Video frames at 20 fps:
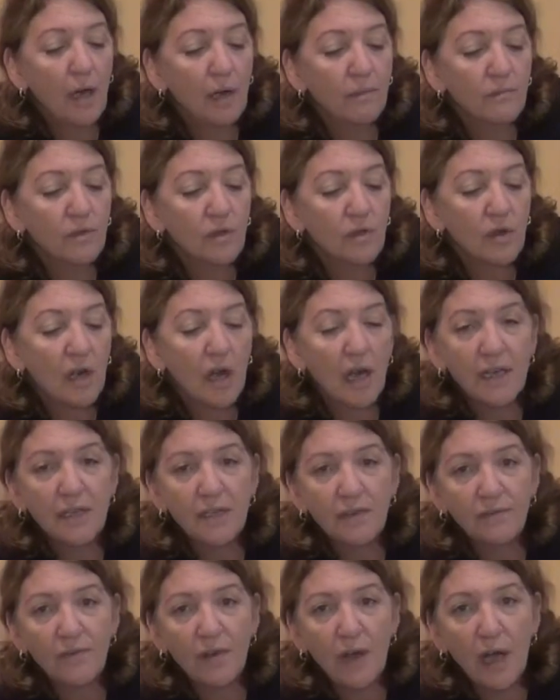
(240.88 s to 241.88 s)
I'm
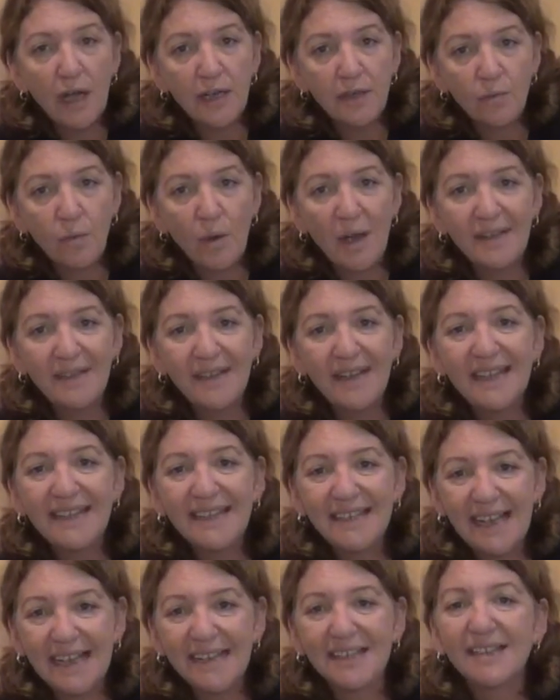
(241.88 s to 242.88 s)
trying to find one
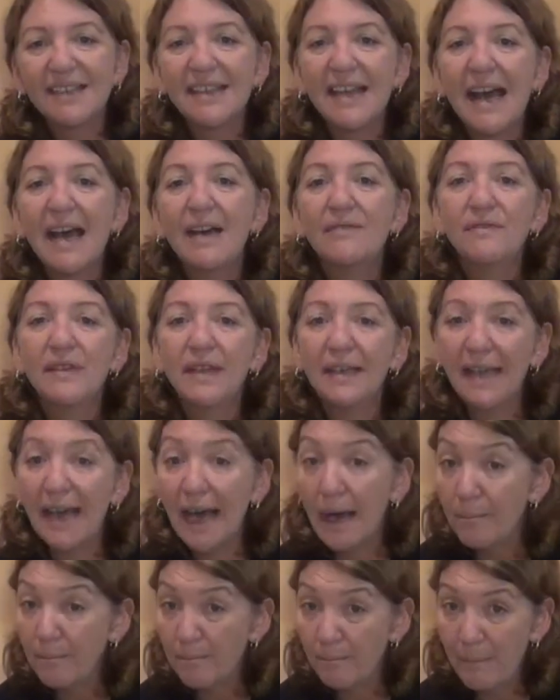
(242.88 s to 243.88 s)
that doesn't have the
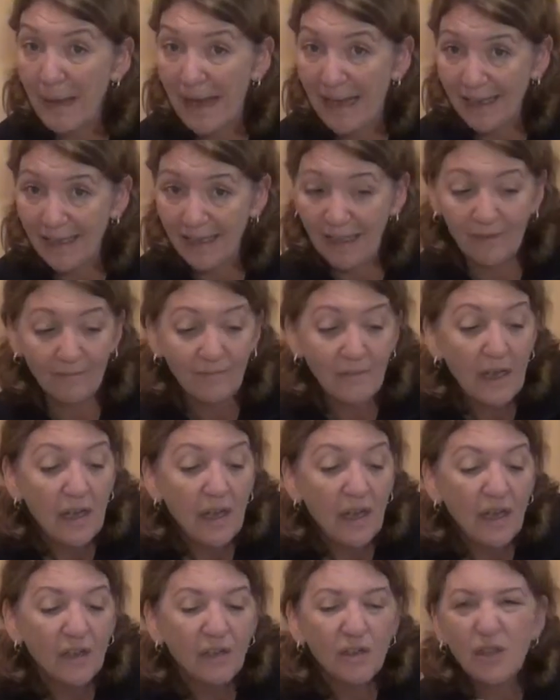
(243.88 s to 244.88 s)
gum backing.
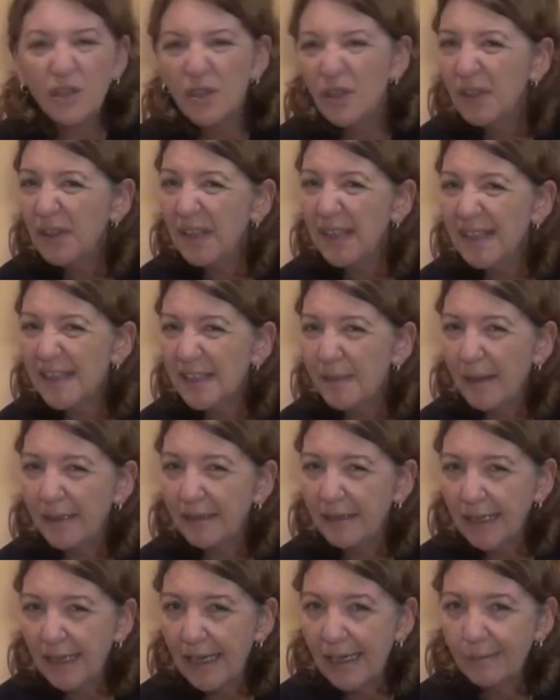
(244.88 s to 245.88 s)
Two things
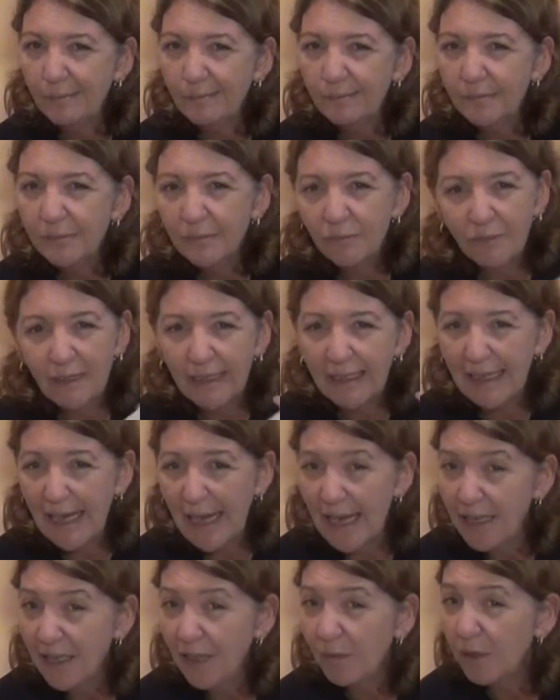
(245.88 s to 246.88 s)
about the gum: really
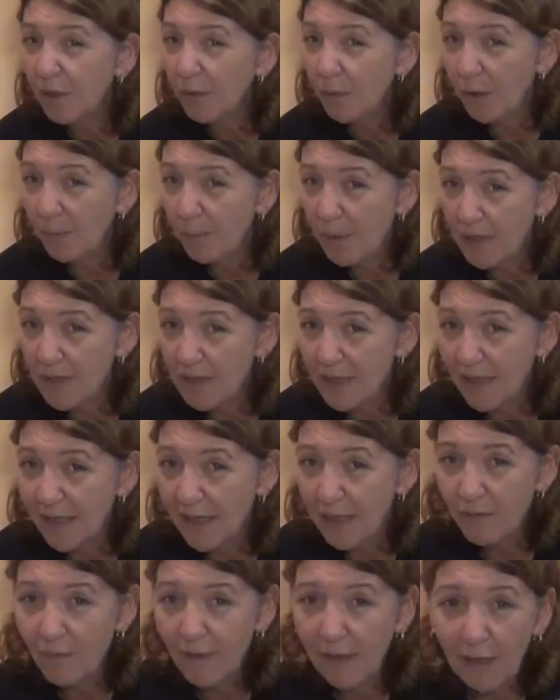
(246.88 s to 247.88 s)
handy when you want to post a
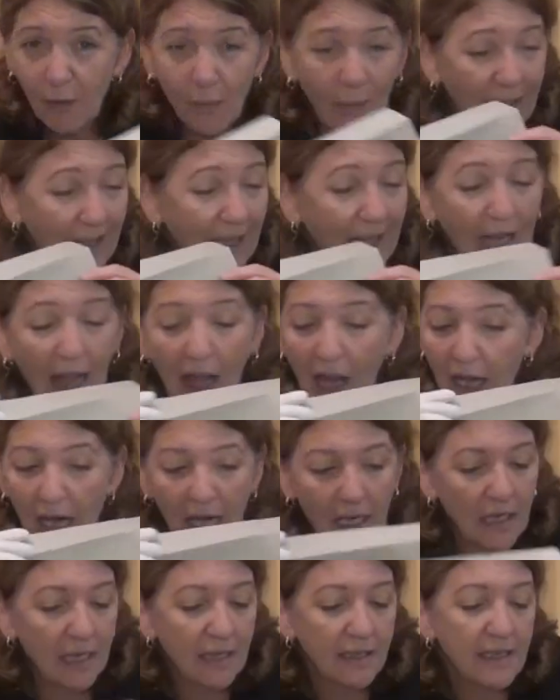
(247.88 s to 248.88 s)
letter really quickly
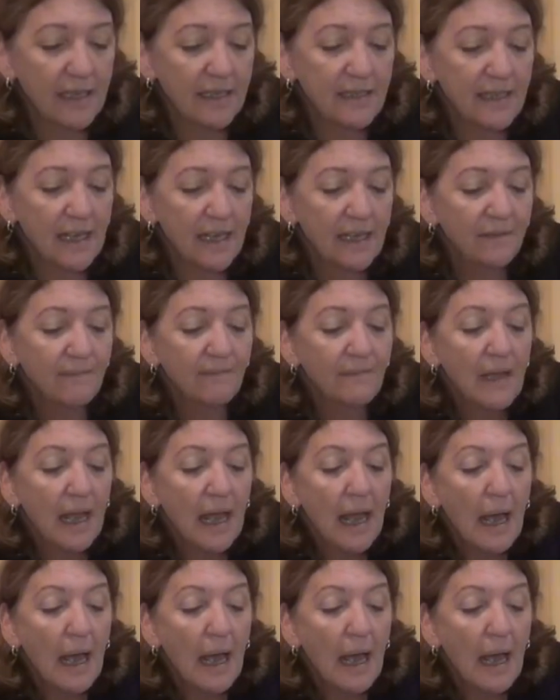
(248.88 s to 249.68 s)
and done,